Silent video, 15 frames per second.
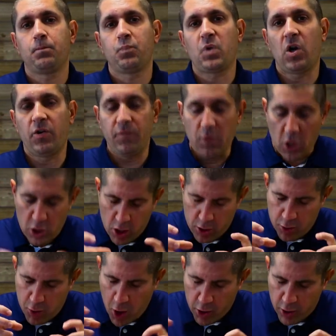Our,
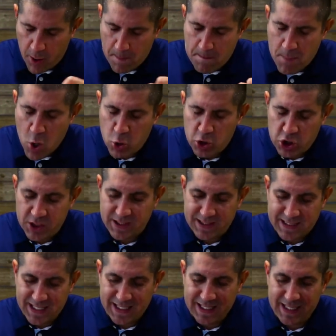our, our
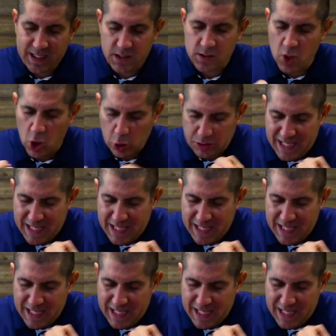emotions can get us all